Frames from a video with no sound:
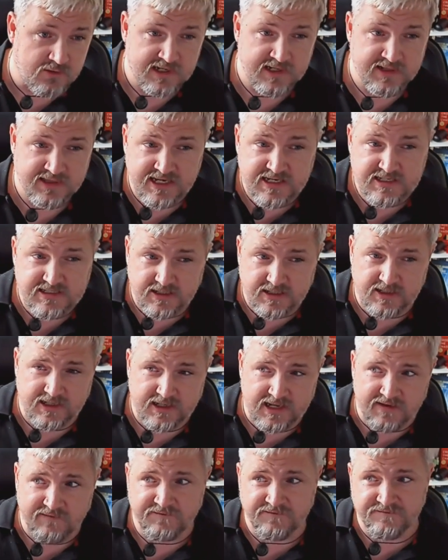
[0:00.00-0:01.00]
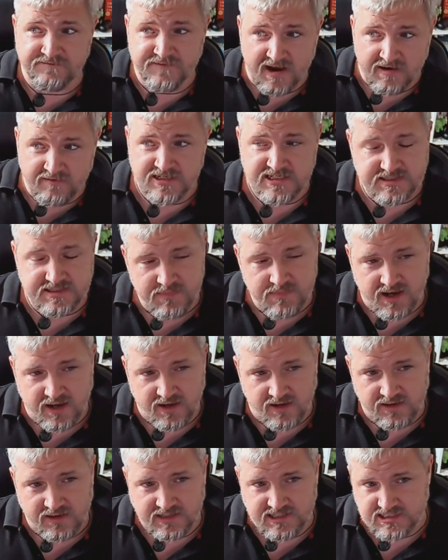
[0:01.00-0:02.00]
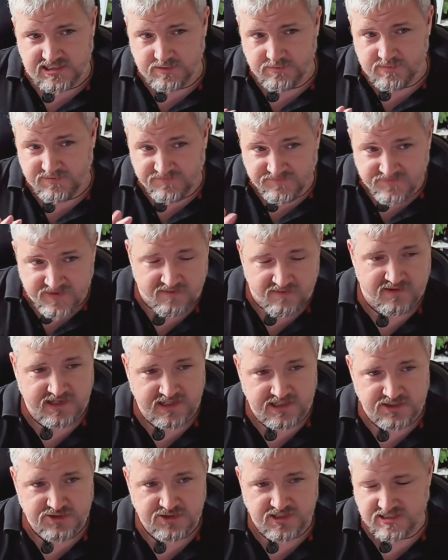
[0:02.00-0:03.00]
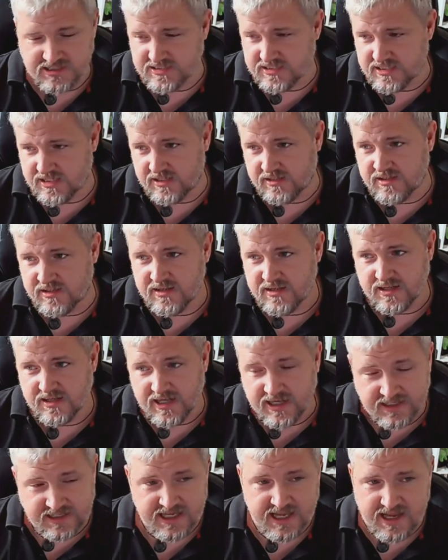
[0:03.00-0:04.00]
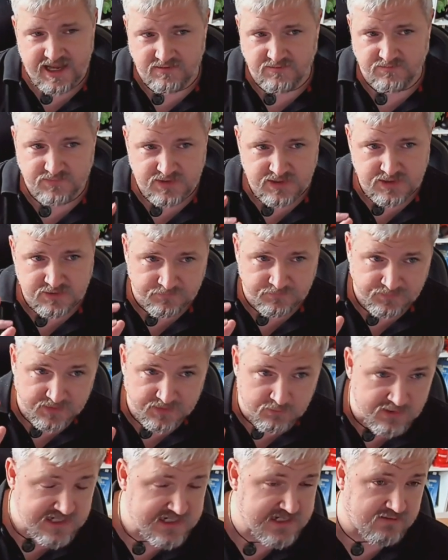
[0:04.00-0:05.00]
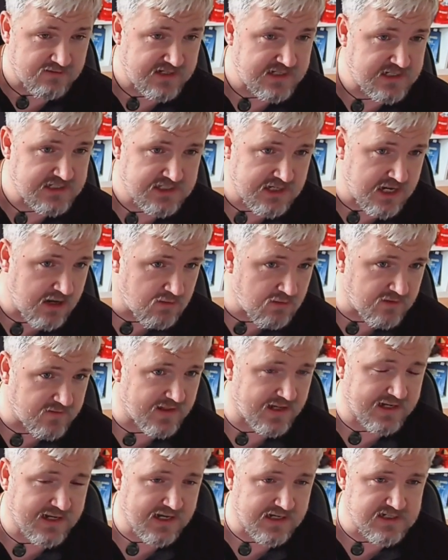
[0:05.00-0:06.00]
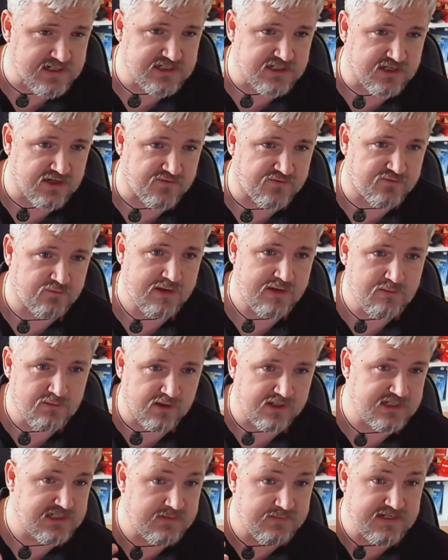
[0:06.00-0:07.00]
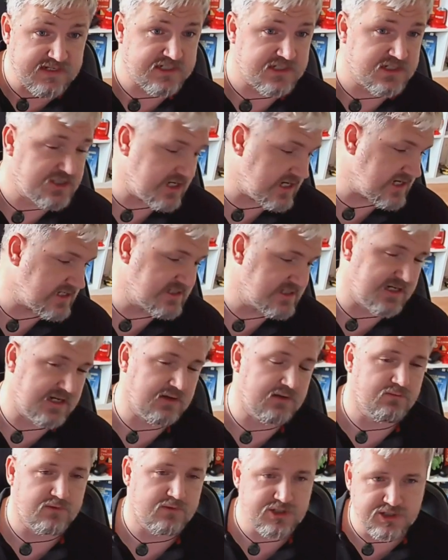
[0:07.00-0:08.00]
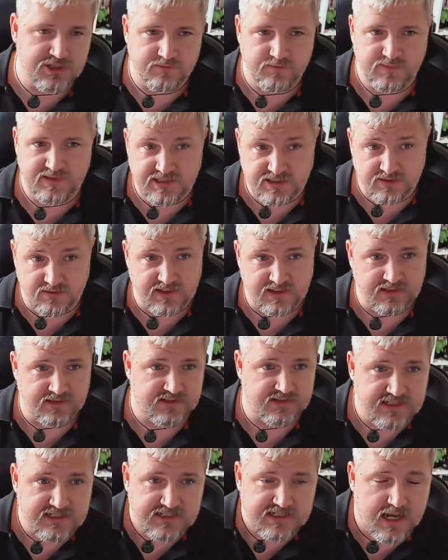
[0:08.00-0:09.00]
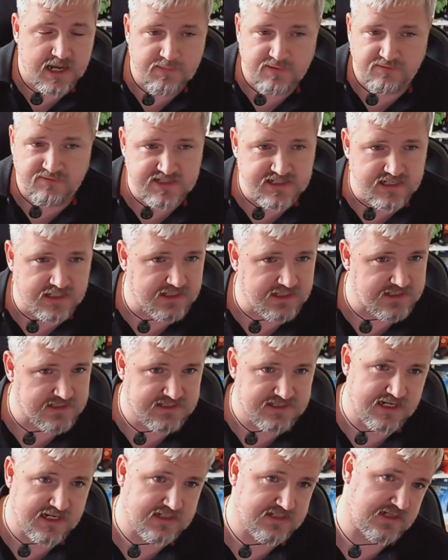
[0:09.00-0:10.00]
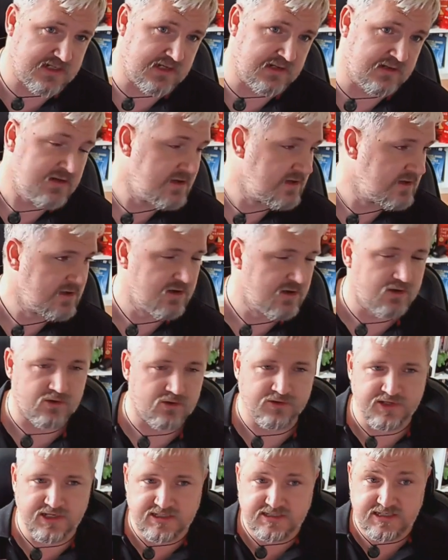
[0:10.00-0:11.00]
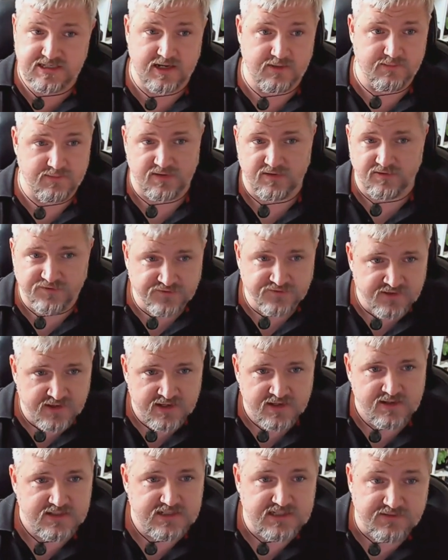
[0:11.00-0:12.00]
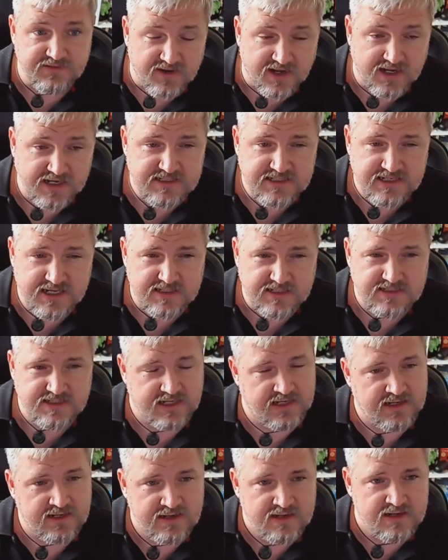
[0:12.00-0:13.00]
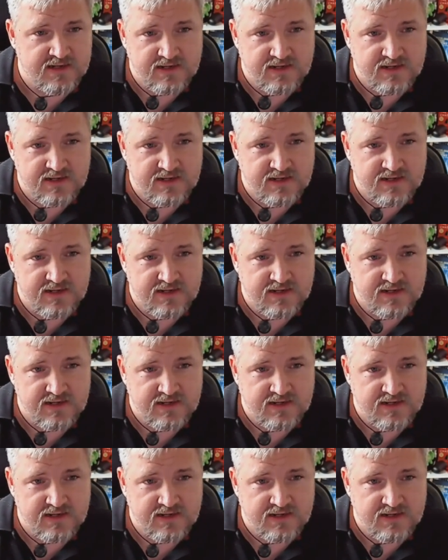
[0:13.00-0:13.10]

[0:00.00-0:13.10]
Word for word: things are going to get very smart and it's going to be very interesting. Again, we don't need to know all that kind of stuff. We want it to be suggesting we should be doing this type of resilience testing or this type of device testing.